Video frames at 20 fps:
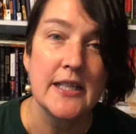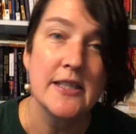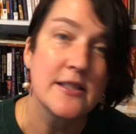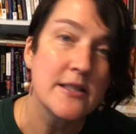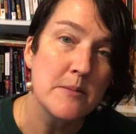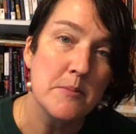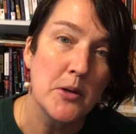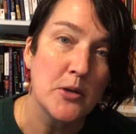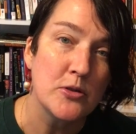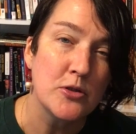
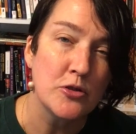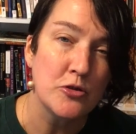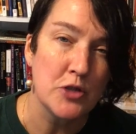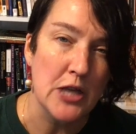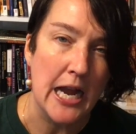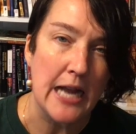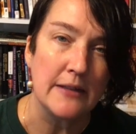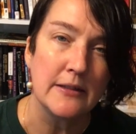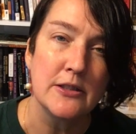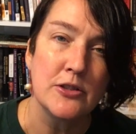It's the most
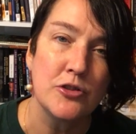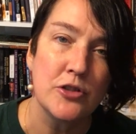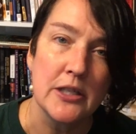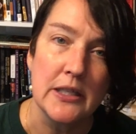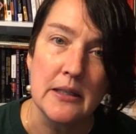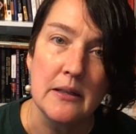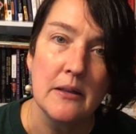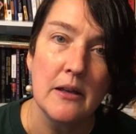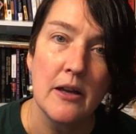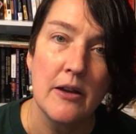
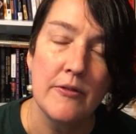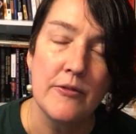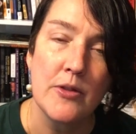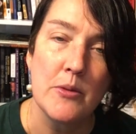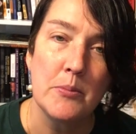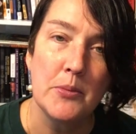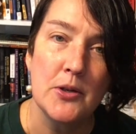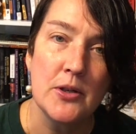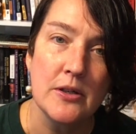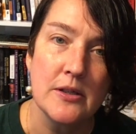challenging of
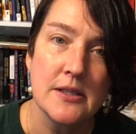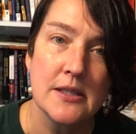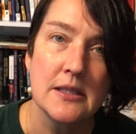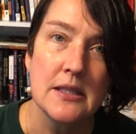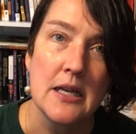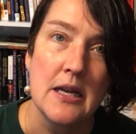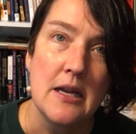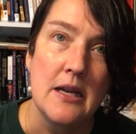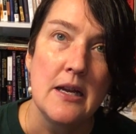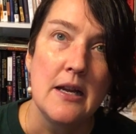the books